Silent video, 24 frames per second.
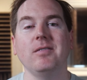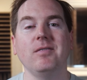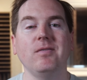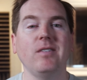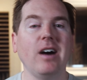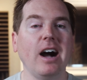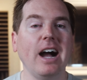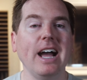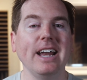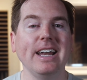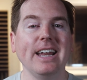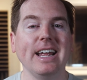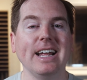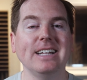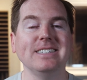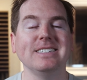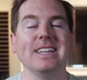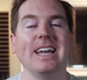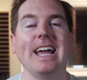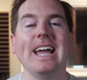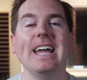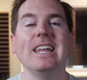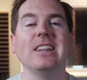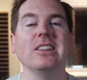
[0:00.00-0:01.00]

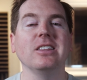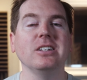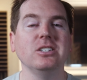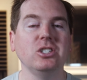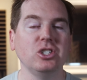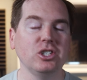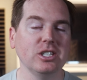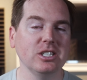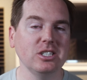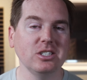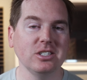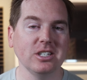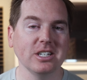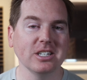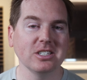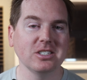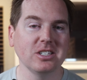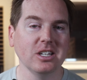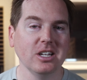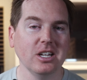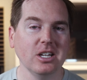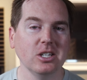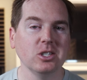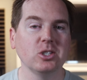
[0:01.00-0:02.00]
finance, and
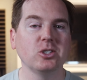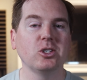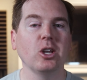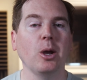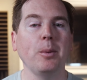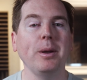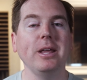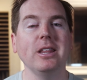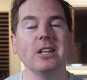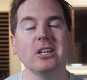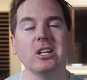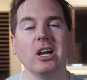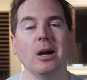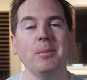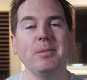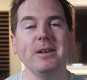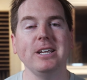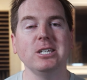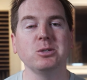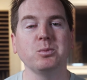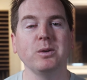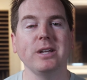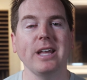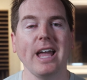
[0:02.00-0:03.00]
logistics. So many of the
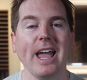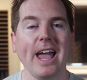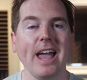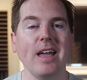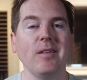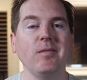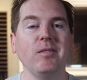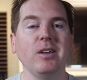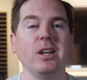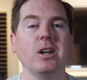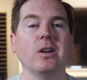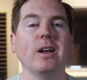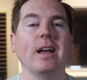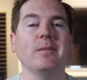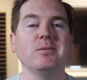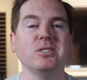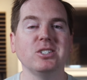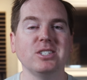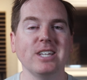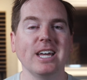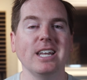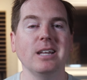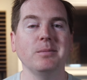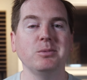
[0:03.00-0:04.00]
companies we have here have
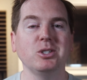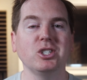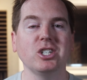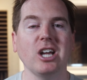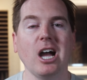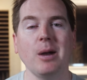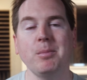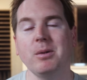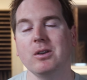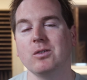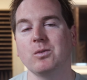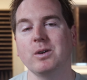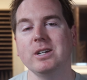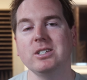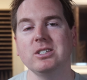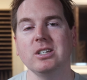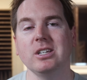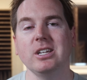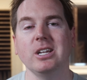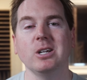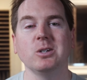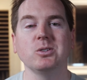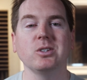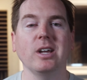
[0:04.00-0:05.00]
set up shop in
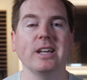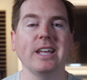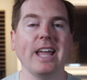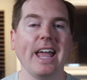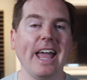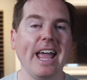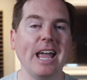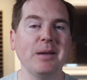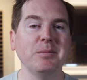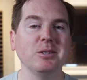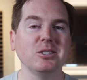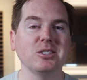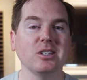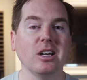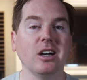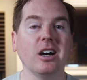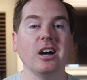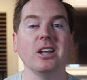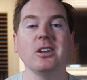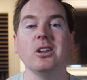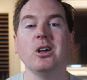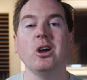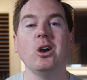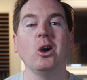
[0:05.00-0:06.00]
recent years like
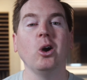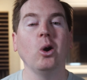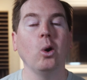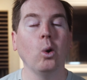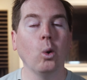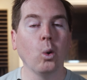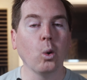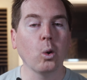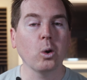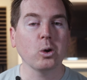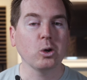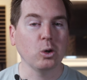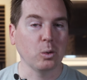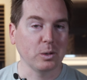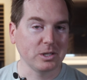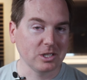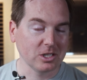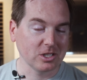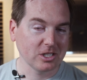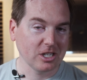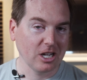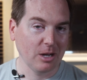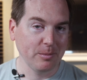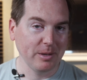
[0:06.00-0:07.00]
Amazon, Oracle,
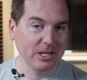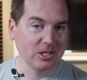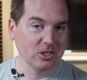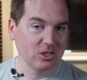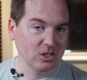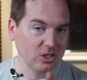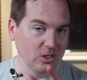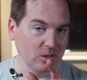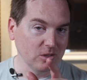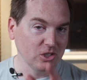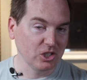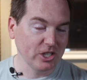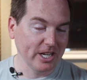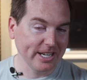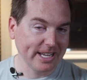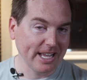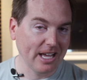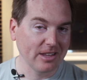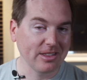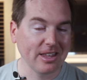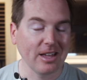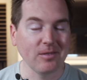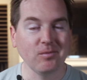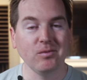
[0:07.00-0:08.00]
which is coming soon. Check
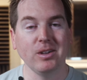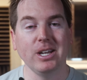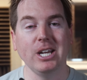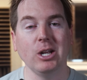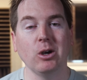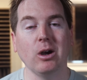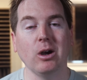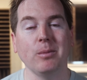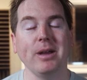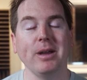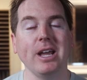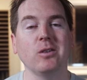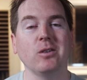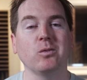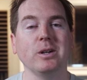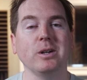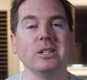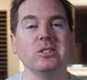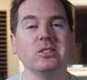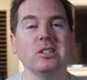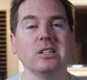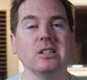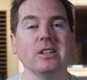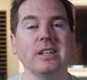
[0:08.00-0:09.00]
out that video I made
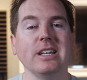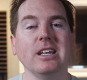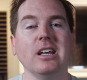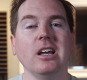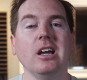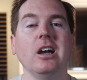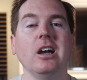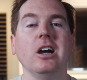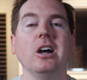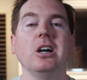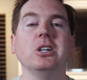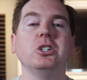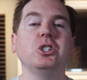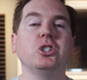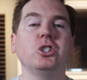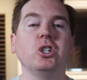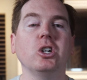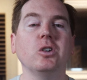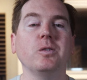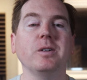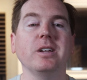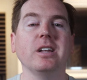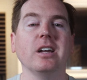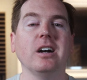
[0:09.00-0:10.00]
recently.
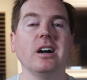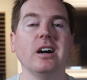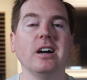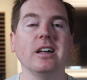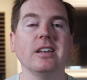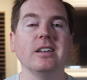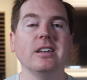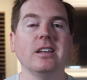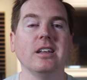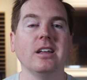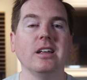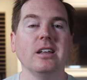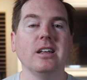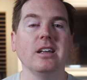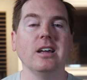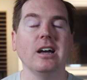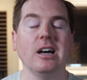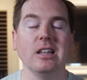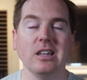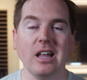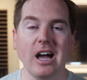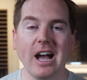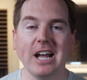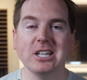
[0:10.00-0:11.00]
Asurion,
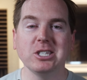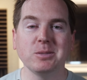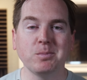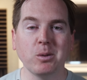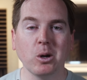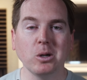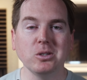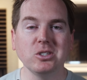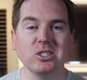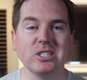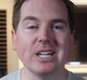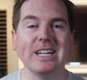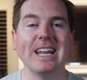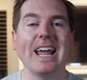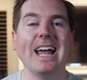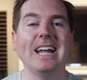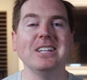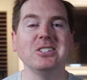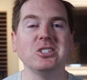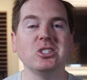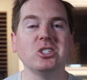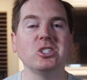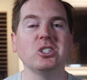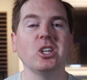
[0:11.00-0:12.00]
Alliance Bernstein,
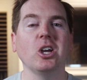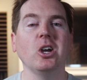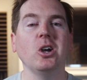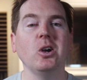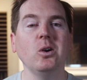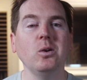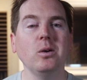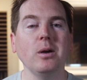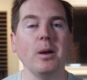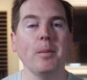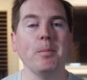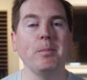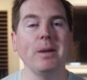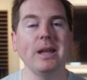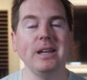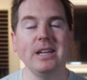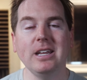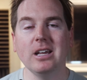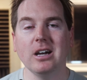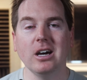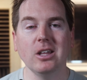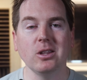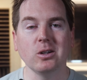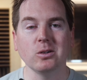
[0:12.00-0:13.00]
and so
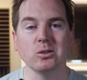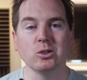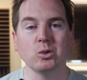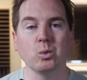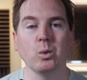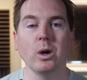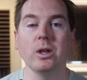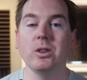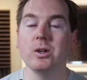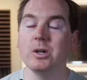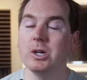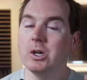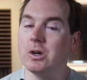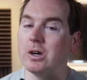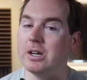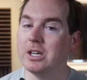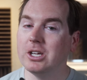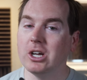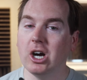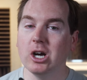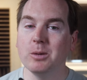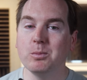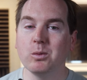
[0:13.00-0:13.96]
many others. Whether you're a young